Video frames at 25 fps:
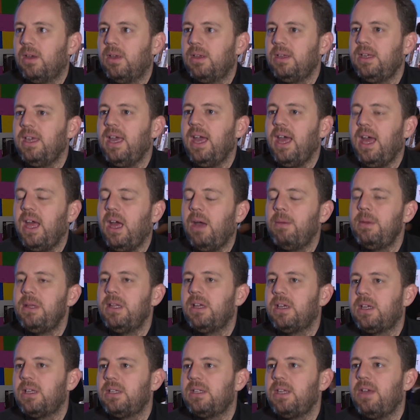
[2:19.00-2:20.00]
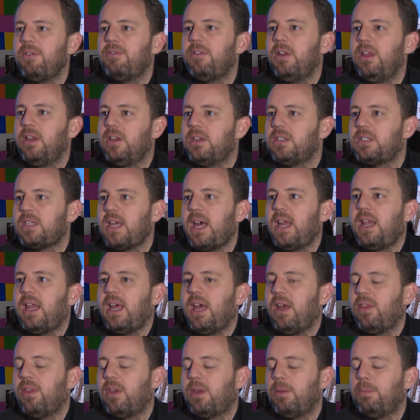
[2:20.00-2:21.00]
Yeah, I mean, I can definitely understand
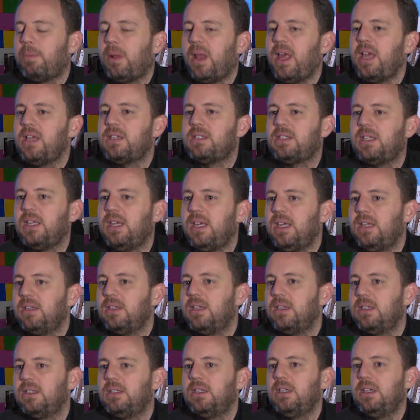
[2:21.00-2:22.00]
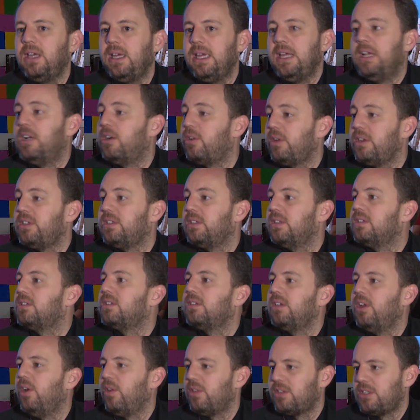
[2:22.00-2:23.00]
how the complexity
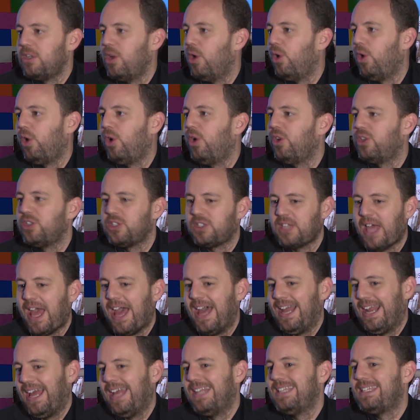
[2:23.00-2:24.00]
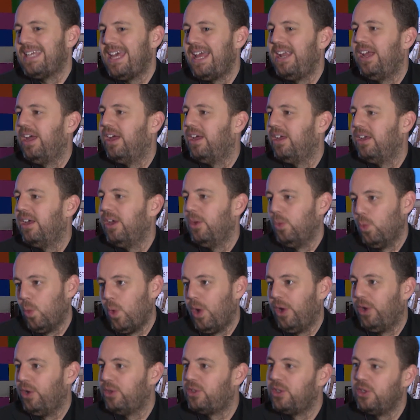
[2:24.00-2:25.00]
increases. It's no longer just an antenna and
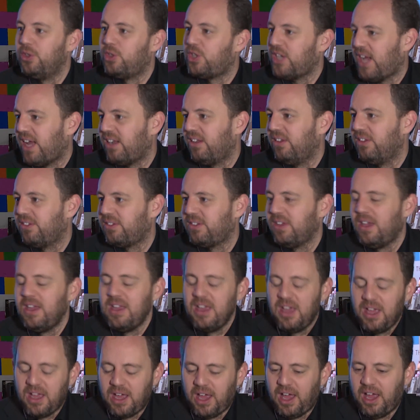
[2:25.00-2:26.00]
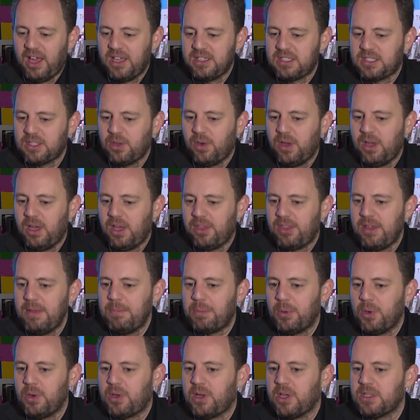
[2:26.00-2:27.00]
one or two channels. So I think
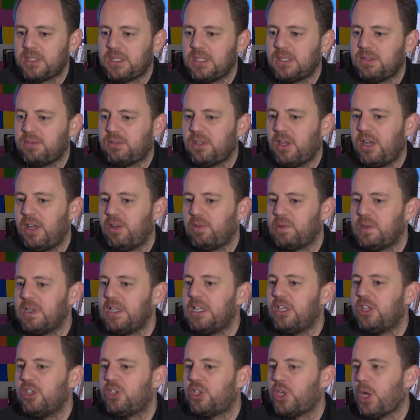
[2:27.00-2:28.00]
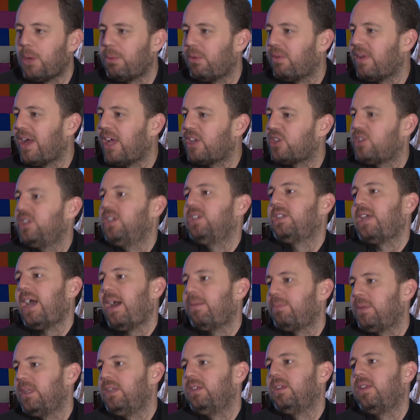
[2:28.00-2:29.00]
broadcasters have done a really good job of actually
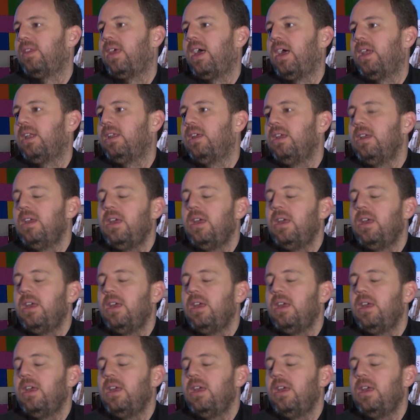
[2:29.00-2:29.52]
adapting to that.